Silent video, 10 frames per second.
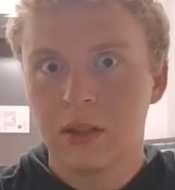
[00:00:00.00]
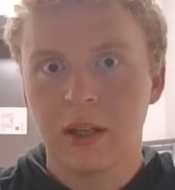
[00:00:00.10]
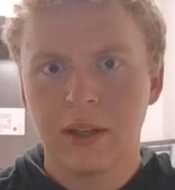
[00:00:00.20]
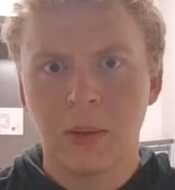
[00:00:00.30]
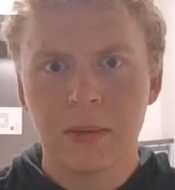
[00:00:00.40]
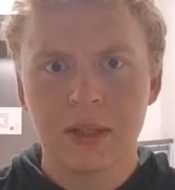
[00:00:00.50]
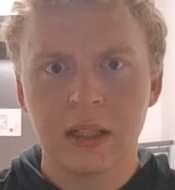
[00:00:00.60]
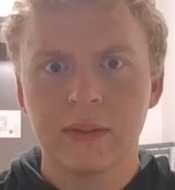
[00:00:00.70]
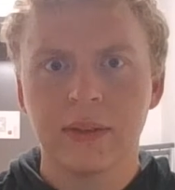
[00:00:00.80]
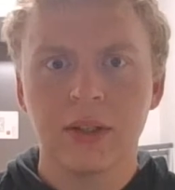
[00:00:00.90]
I think almost
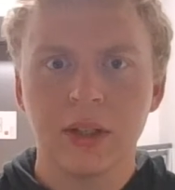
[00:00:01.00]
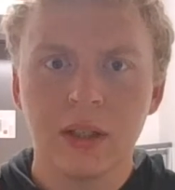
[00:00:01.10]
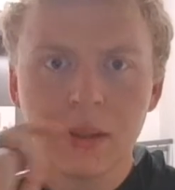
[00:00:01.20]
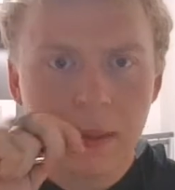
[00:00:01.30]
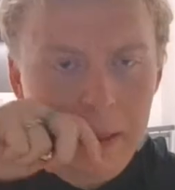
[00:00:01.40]
11:30.